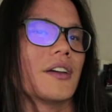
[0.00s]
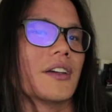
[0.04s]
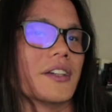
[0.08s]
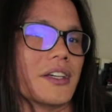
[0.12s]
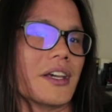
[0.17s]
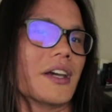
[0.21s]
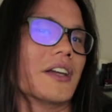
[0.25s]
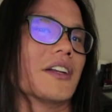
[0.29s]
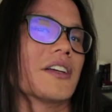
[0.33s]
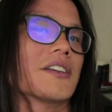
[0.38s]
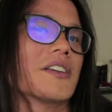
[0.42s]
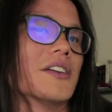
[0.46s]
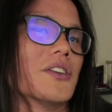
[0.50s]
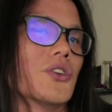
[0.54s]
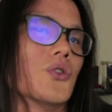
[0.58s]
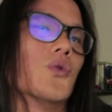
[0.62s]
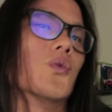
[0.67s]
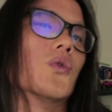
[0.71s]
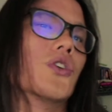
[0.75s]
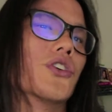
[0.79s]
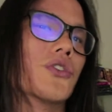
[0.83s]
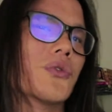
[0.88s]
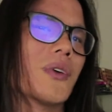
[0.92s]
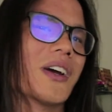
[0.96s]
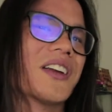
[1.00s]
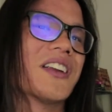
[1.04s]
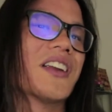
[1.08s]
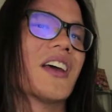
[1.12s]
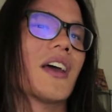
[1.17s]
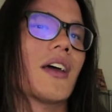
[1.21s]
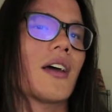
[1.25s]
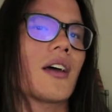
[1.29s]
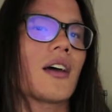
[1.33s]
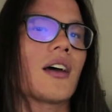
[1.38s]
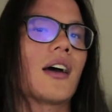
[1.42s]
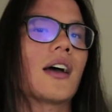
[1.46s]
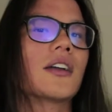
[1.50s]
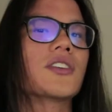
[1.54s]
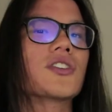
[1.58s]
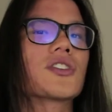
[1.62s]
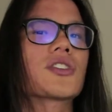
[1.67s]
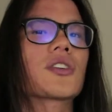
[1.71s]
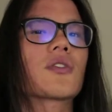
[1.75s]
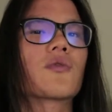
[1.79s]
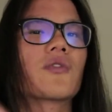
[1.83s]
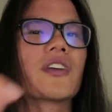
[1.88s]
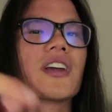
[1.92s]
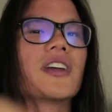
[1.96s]
Yeah, that's a new word right there. I
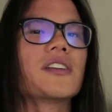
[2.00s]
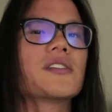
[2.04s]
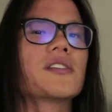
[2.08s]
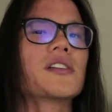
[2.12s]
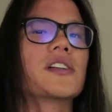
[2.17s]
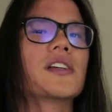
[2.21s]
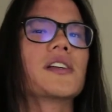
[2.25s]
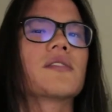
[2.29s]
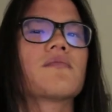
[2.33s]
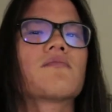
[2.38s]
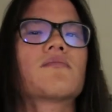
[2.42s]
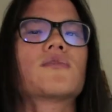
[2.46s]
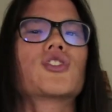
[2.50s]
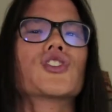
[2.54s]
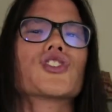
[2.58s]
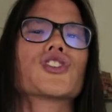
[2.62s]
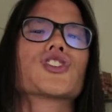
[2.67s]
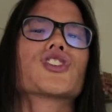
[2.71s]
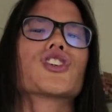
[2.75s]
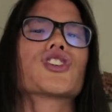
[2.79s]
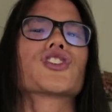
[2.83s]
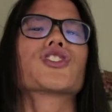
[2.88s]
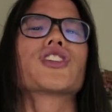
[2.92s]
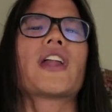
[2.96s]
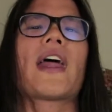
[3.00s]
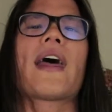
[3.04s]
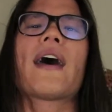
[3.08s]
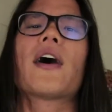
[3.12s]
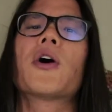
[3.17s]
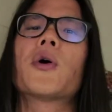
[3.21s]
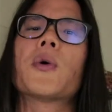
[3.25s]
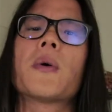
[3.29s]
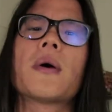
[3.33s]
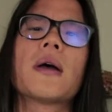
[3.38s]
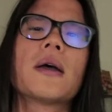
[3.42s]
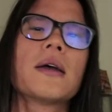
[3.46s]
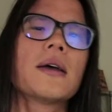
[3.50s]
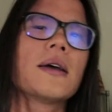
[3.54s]
just created it just now.